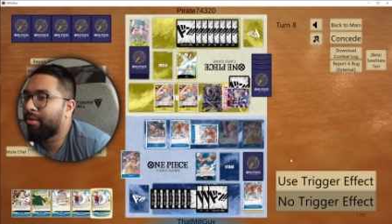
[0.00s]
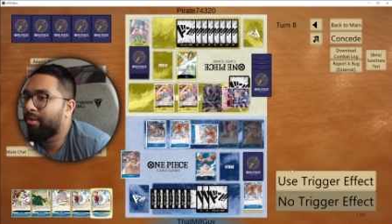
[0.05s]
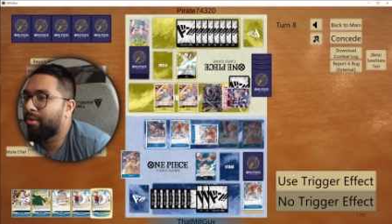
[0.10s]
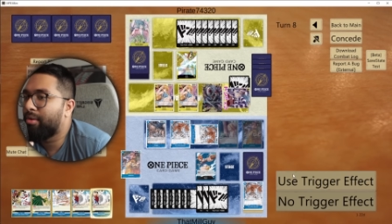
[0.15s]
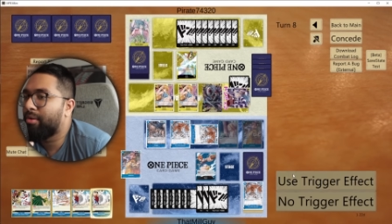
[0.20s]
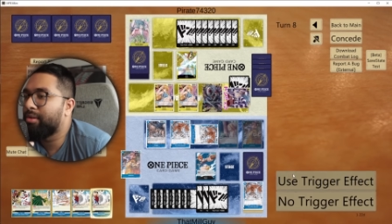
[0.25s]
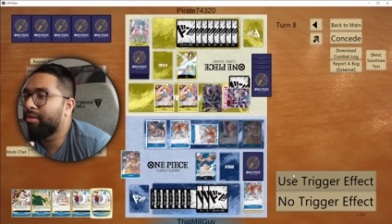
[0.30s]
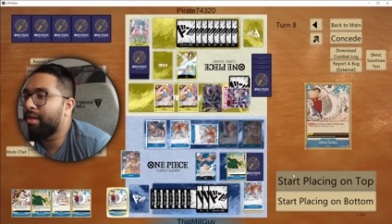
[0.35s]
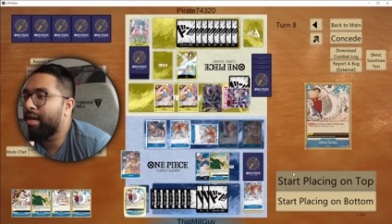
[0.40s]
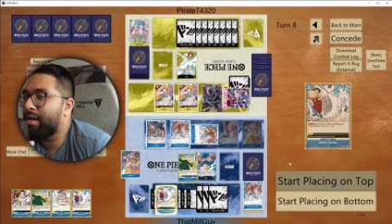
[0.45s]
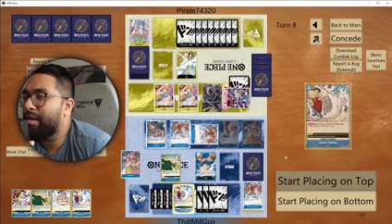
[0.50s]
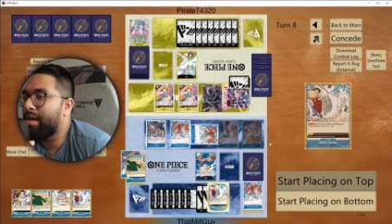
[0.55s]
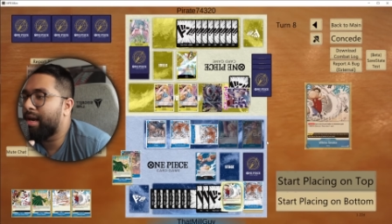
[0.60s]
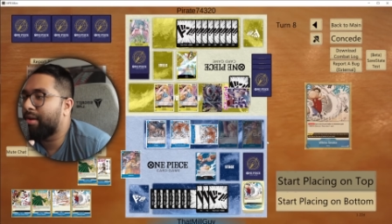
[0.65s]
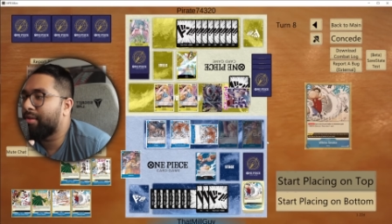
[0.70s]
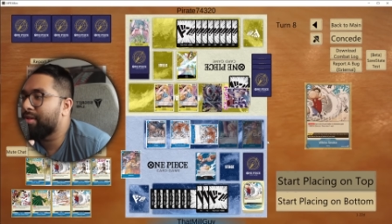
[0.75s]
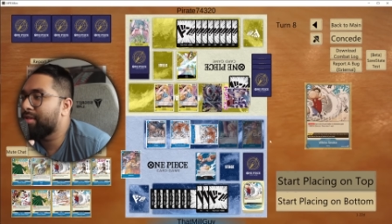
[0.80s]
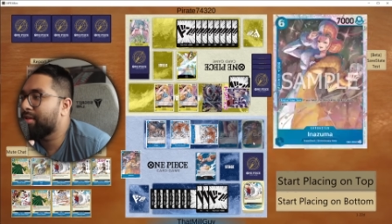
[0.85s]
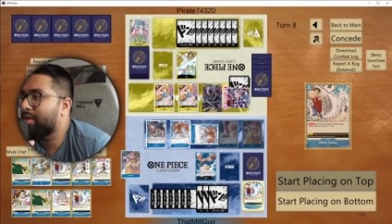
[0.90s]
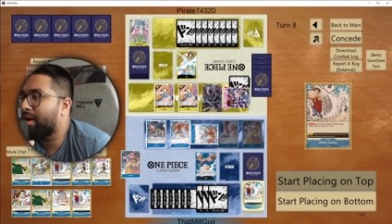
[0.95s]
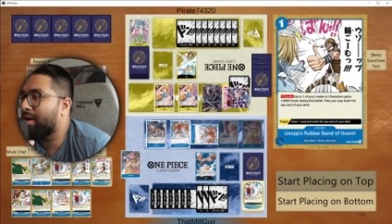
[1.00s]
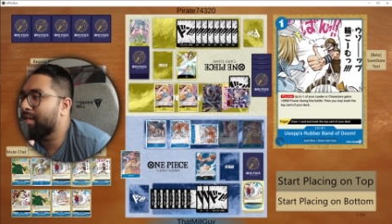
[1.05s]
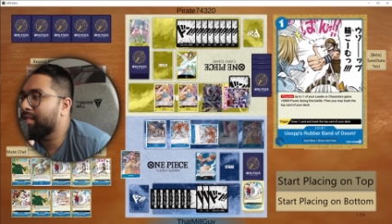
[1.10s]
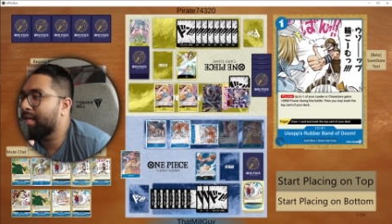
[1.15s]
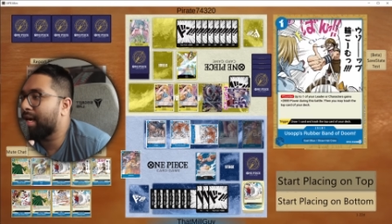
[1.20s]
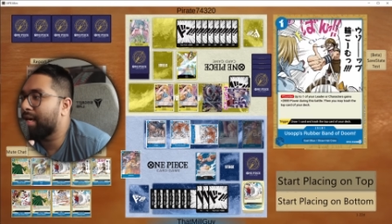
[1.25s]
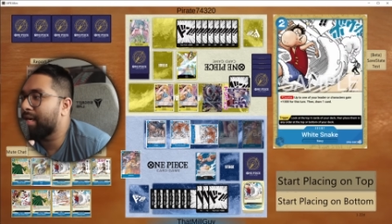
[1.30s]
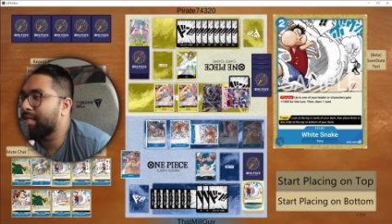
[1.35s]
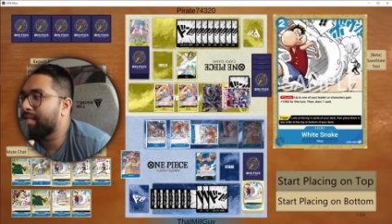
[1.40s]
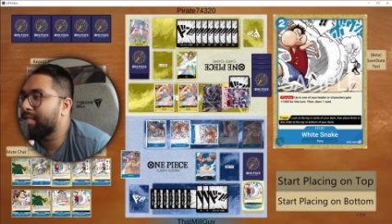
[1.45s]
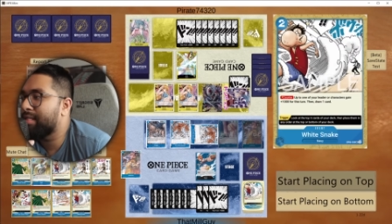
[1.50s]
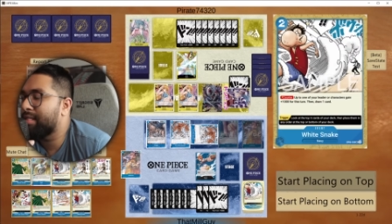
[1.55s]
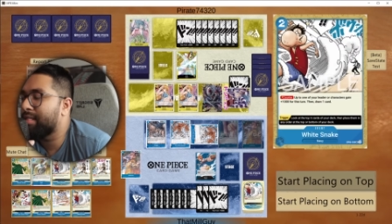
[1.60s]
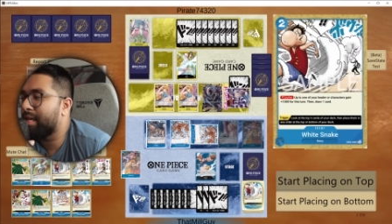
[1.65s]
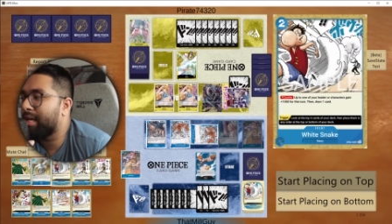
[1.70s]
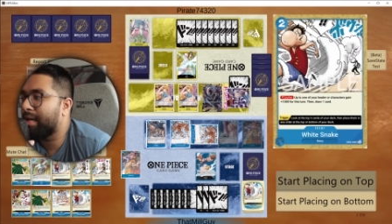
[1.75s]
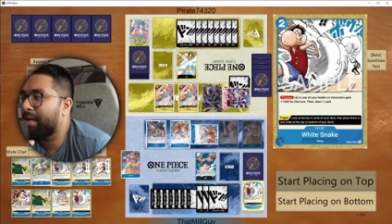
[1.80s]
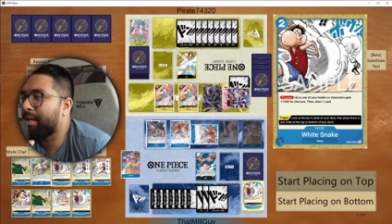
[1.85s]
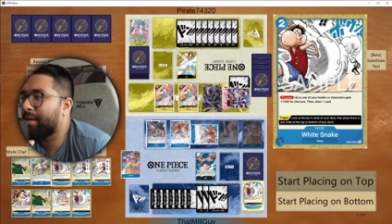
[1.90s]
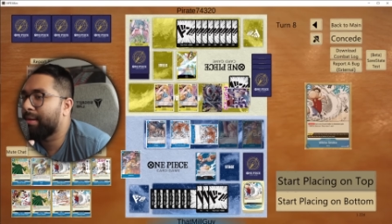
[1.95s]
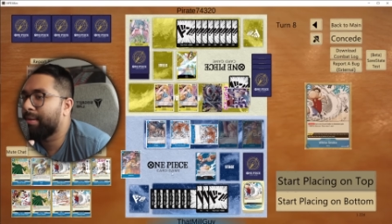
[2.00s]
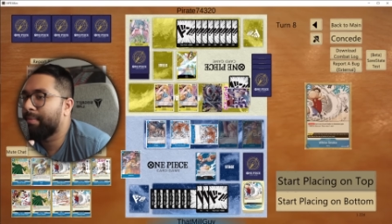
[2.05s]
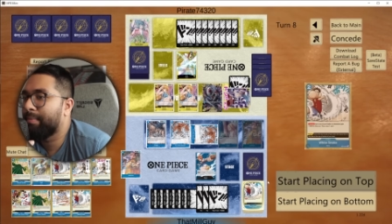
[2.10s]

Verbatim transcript: Hold on now. This card's kind of sick.